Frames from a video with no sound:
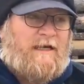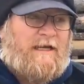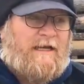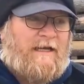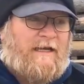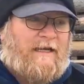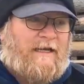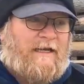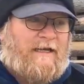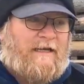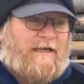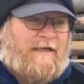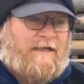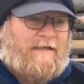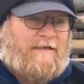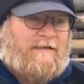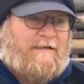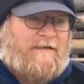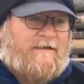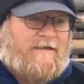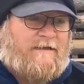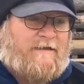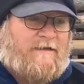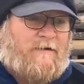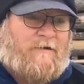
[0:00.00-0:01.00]

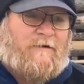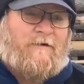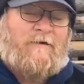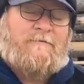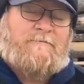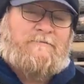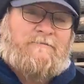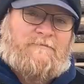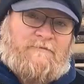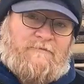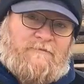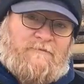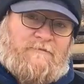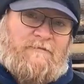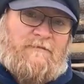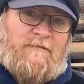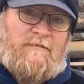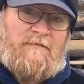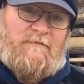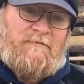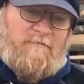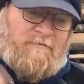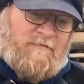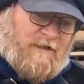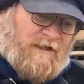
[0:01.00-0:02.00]
and or
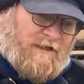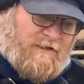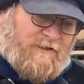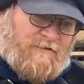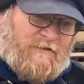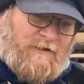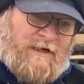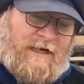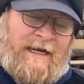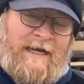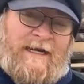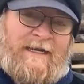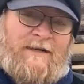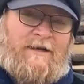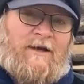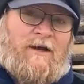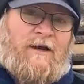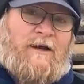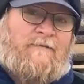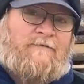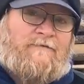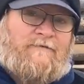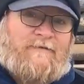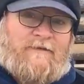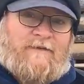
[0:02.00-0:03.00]
let her hand
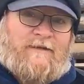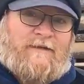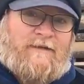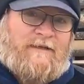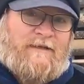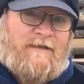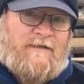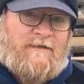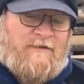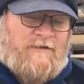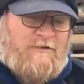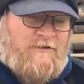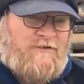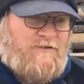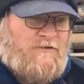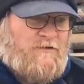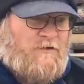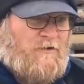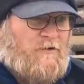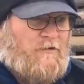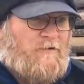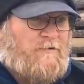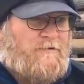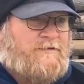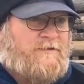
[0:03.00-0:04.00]
off the
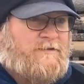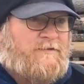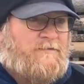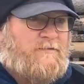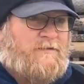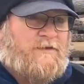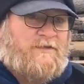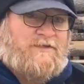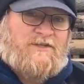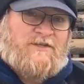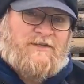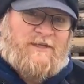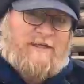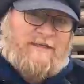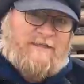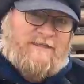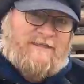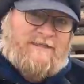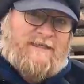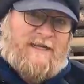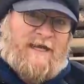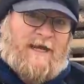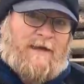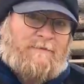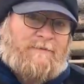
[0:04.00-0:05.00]
controls, which then
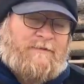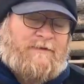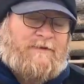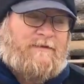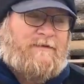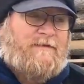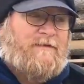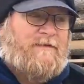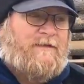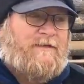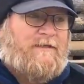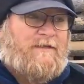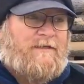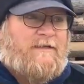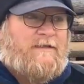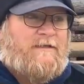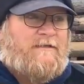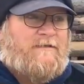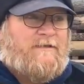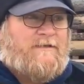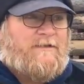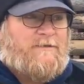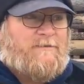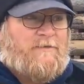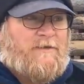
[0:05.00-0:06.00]
stopped
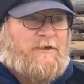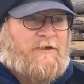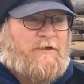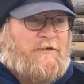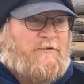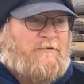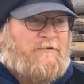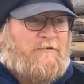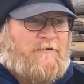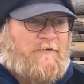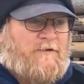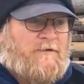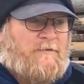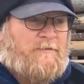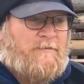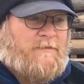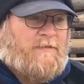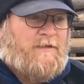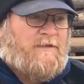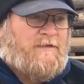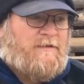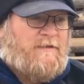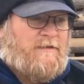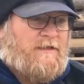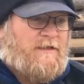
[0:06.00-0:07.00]
the splitter
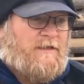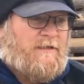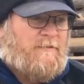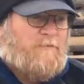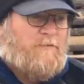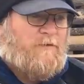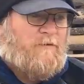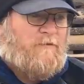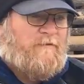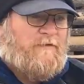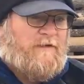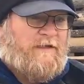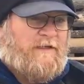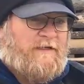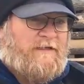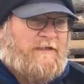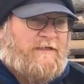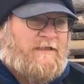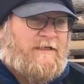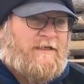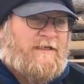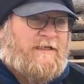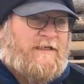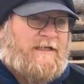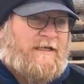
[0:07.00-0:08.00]
from moving,
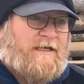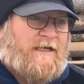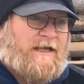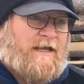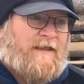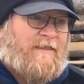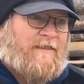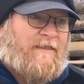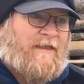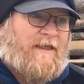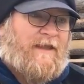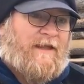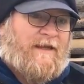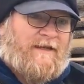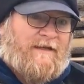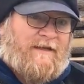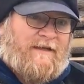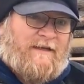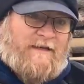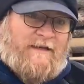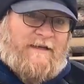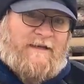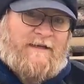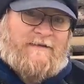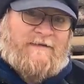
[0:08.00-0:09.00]
and then
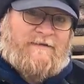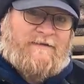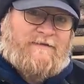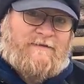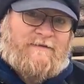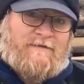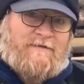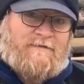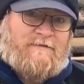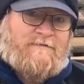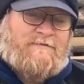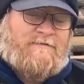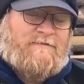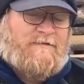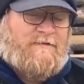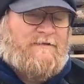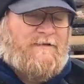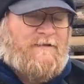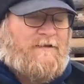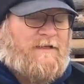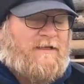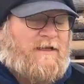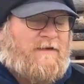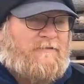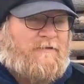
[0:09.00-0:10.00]
hit the
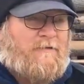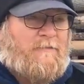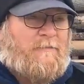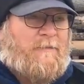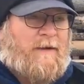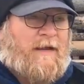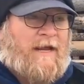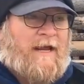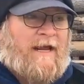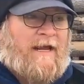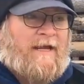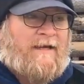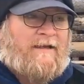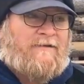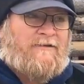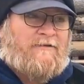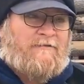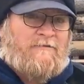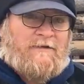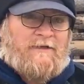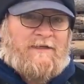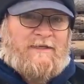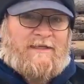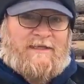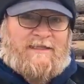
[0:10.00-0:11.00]
lever back to
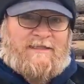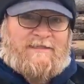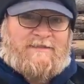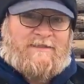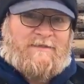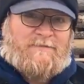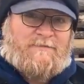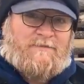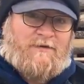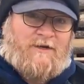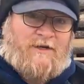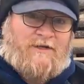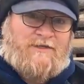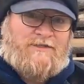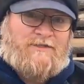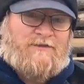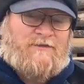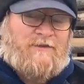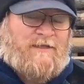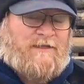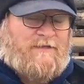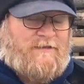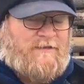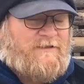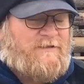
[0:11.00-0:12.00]
release the pressure
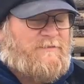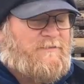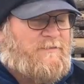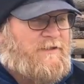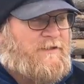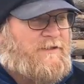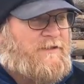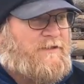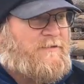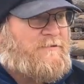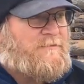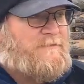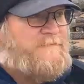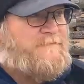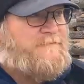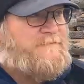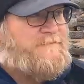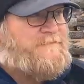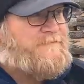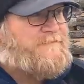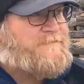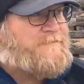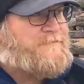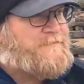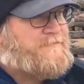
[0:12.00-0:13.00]
on the splitter,
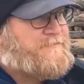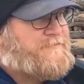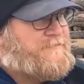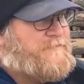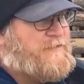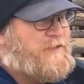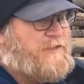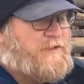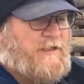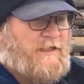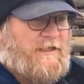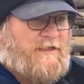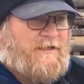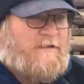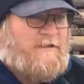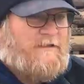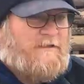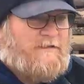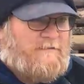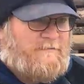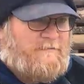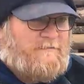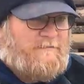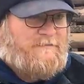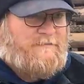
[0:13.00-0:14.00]
or on
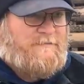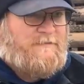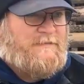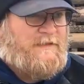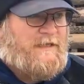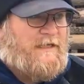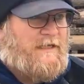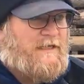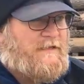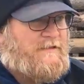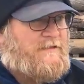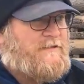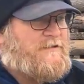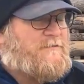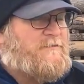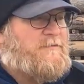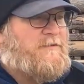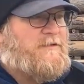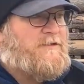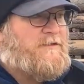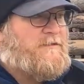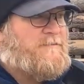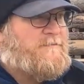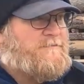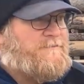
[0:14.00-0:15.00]
the
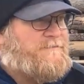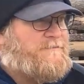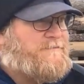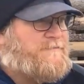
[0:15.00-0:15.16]
splitter.